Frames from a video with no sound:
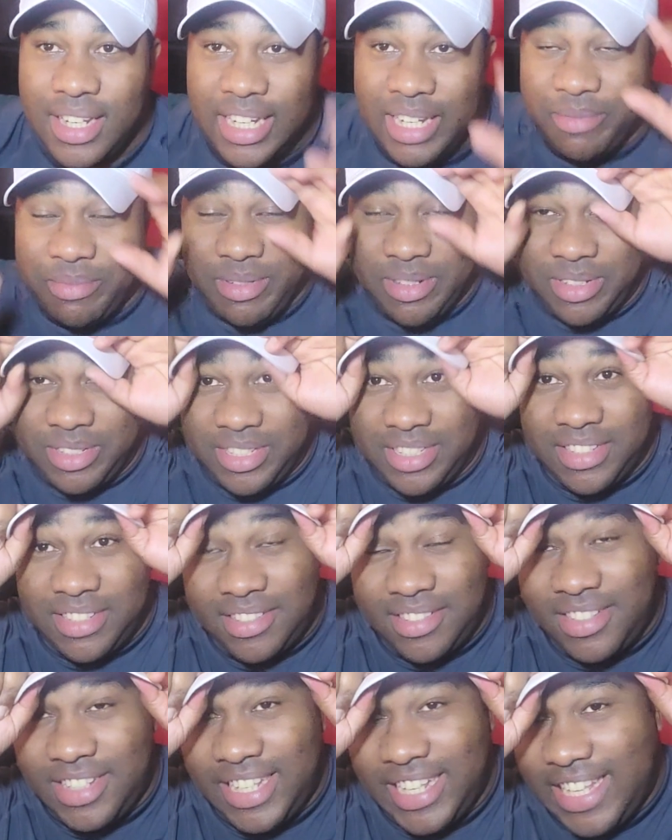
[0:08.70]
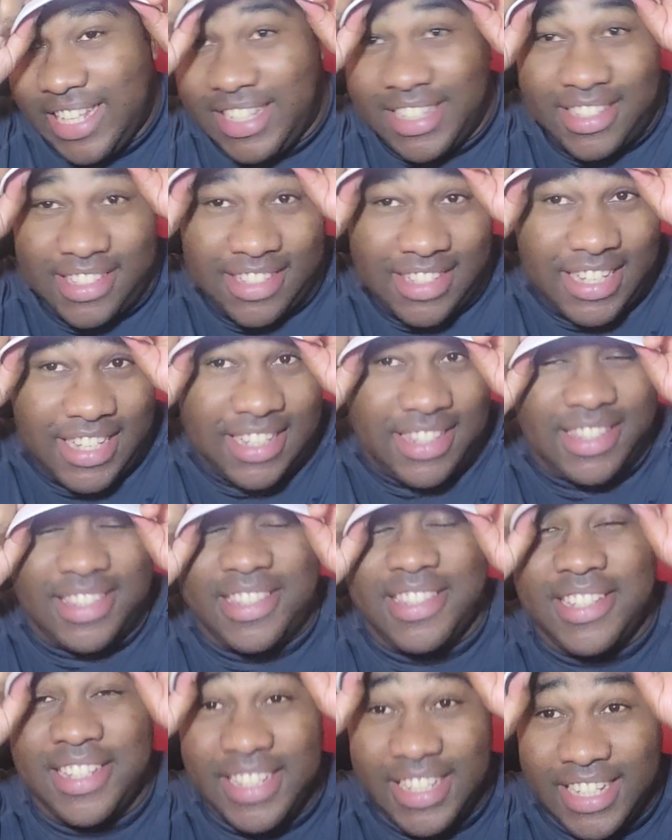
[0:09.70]
Let me just get set,
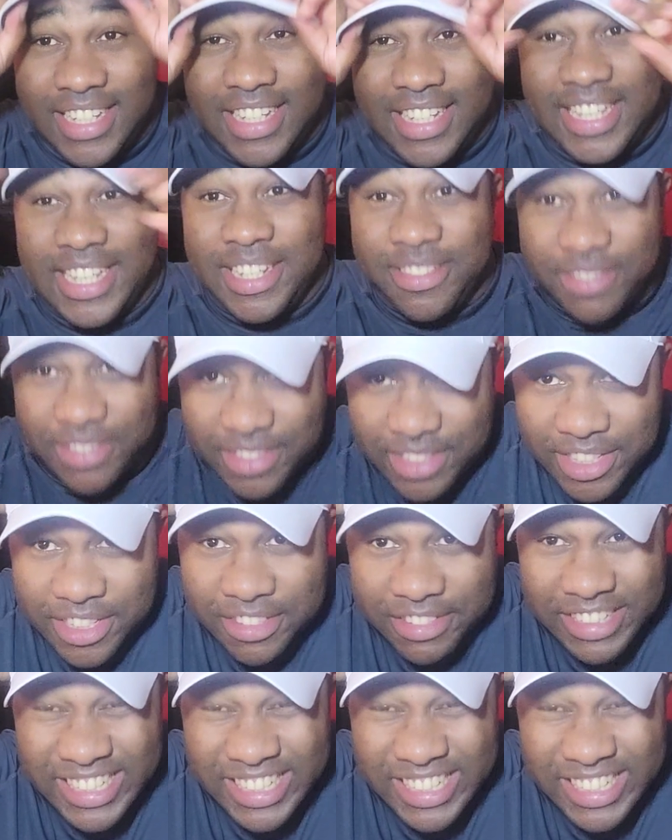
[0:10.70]
everything